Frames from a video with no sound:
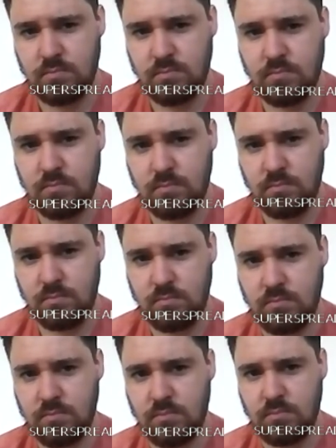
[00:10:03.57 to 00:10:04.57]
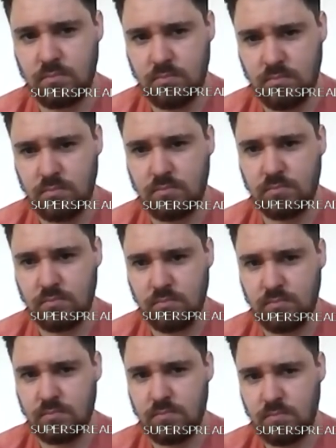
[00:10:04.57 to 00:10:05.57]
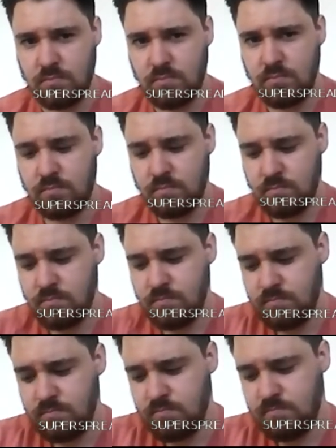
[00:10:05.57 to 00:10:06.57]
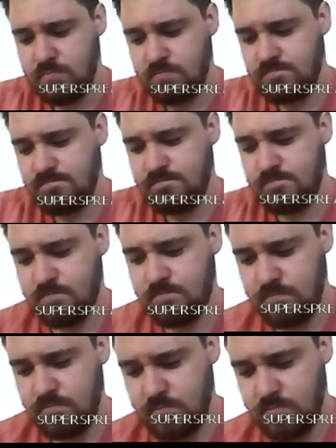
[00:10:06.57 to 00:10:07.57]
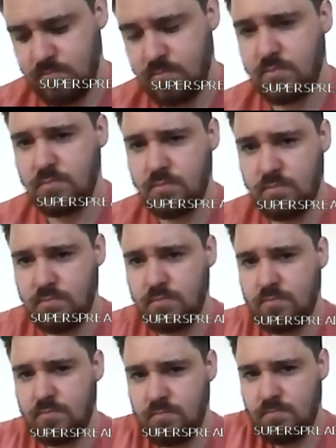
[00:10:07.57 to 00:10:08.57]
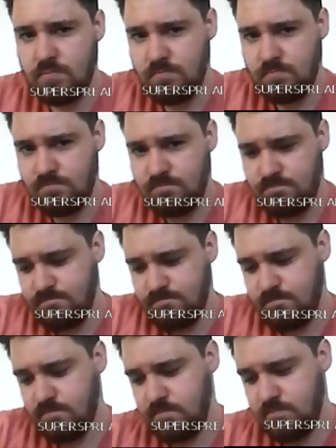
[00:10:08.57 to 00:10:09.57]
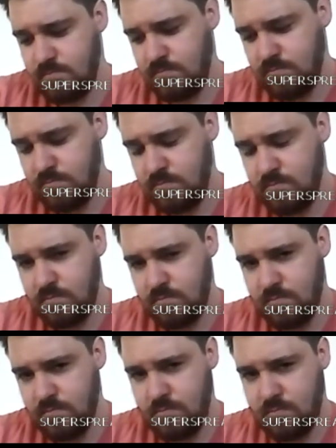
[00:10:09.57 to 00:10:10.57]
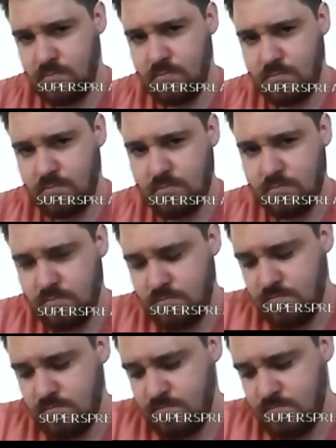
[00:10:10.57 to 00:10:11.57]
(silent)